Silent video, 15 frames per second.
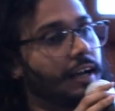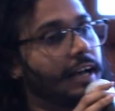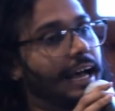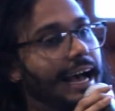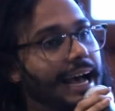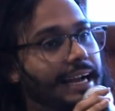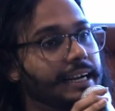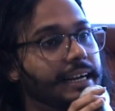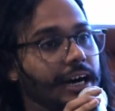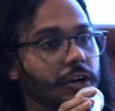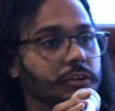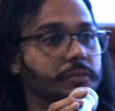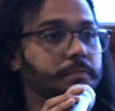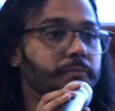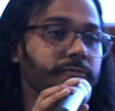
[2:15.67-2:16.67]
And
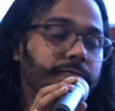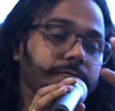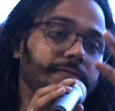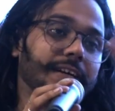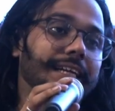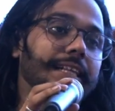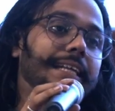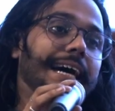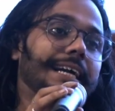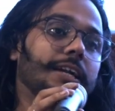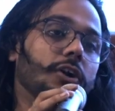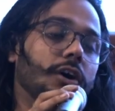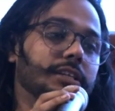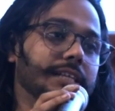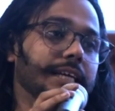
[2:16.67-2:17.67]
now fit that
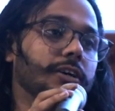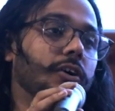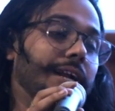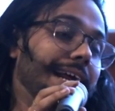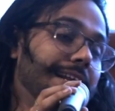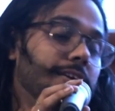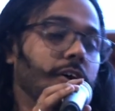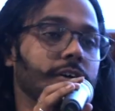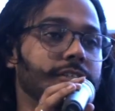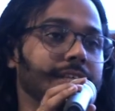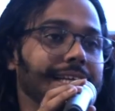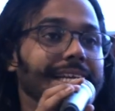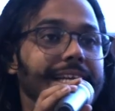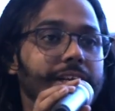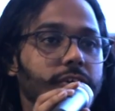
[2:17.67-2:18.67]
logic or
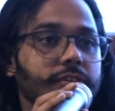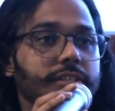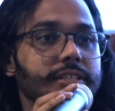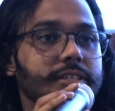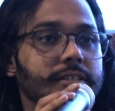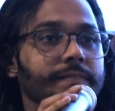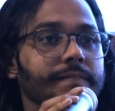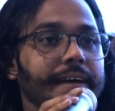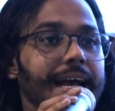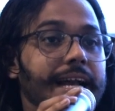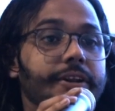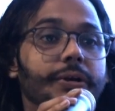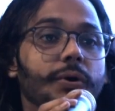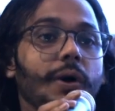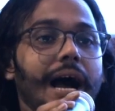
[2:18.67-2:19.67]
analogy in your system where
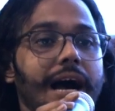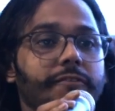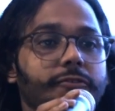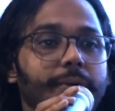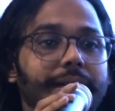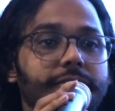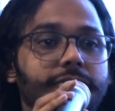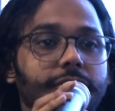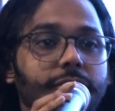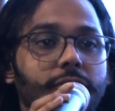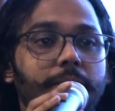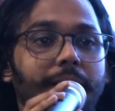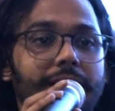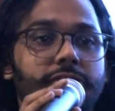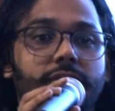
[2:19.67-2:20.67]
you have to
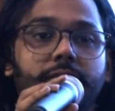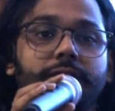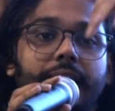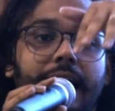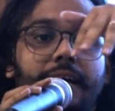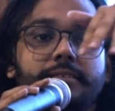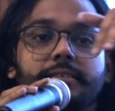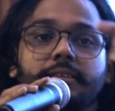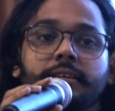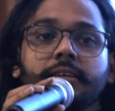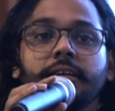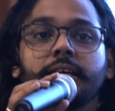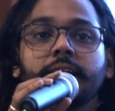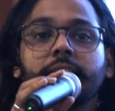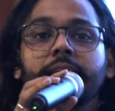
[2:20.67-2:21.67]
execute bunch of tasks
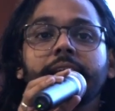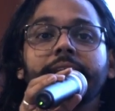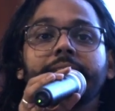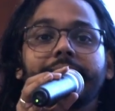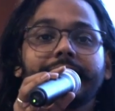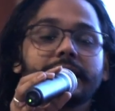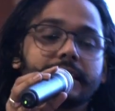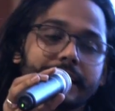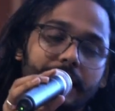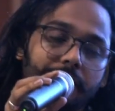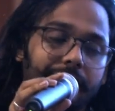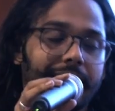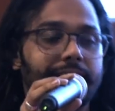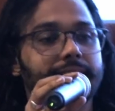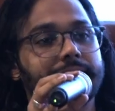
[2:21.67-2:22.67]
in
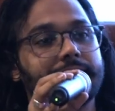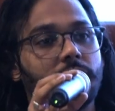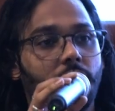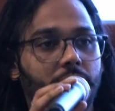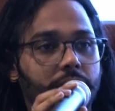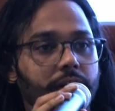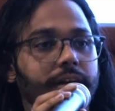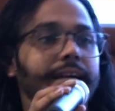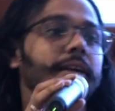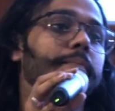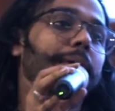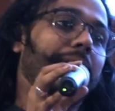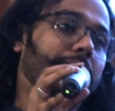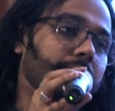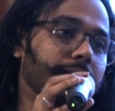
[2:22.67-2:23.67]
sequence, in order, in
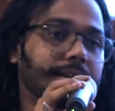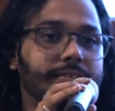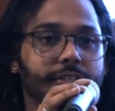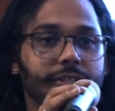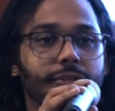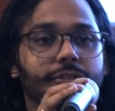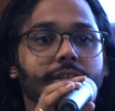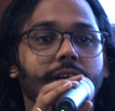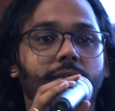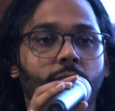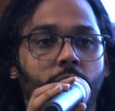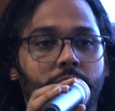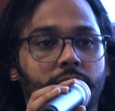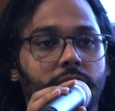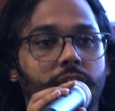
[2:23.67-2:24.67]
parallel execution and
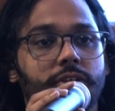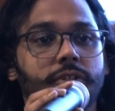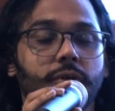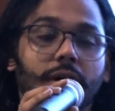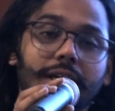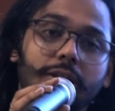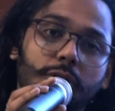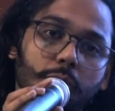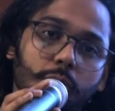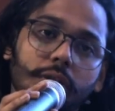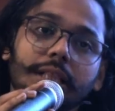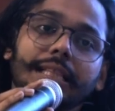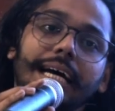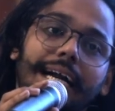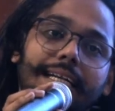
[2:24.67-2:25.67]
whatnot. So a
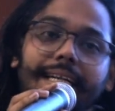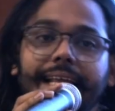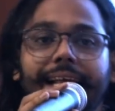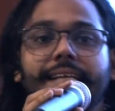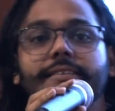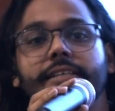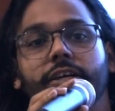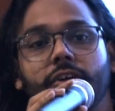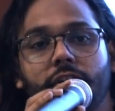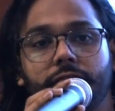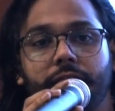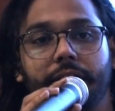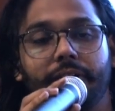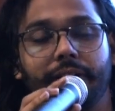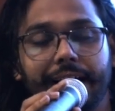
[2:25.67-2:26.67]
tool that takes care
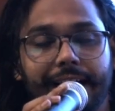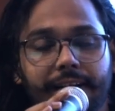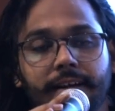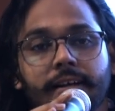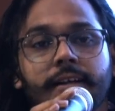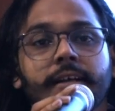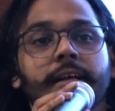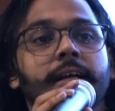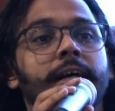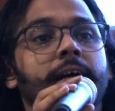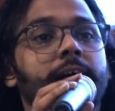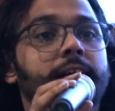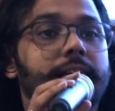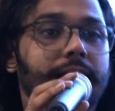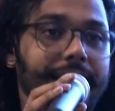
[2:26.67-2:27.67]
of it, right?
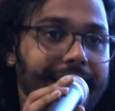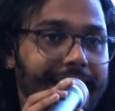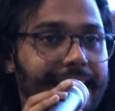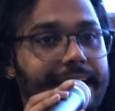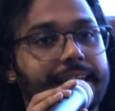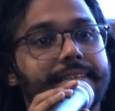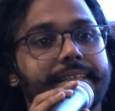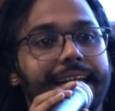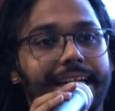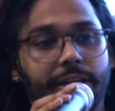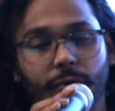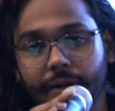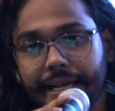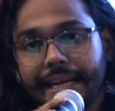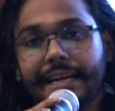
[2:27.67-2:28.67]
Running it,
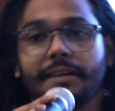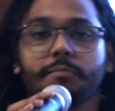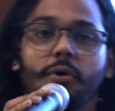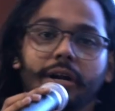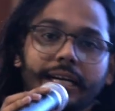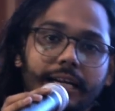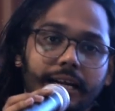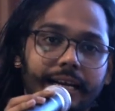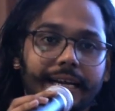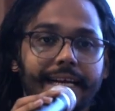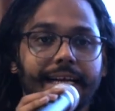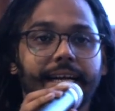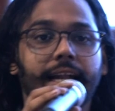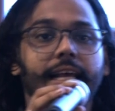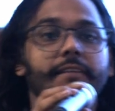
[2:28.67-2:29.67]
scheduling it, monitoring
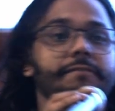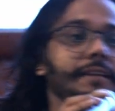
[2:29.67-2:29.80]
it, if